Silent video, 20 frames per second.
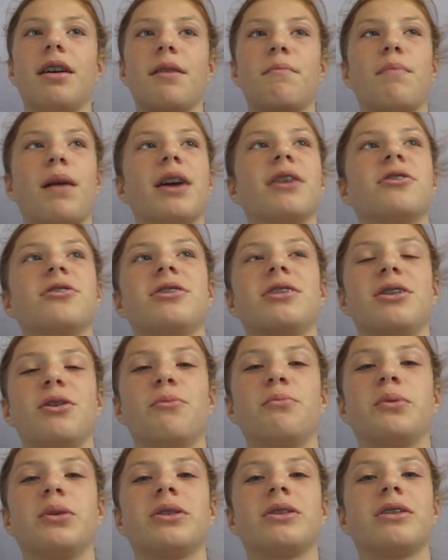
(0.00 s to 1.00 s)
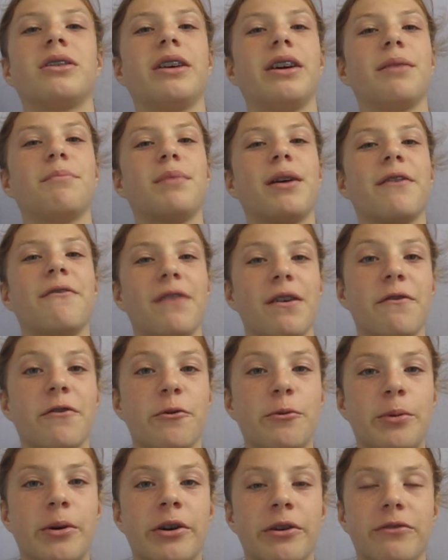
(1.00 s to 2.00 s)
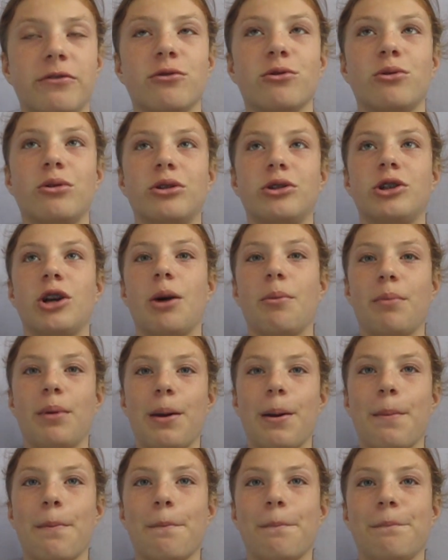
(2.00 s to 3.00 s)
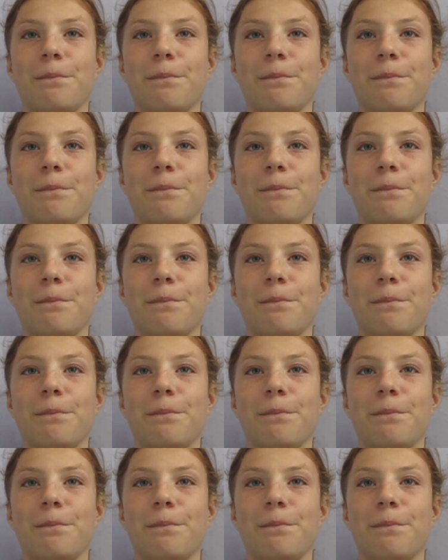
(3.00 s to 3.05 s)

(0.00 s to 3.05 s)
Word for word: Like, binders and notebooks are, like, my favorite part of school shopping.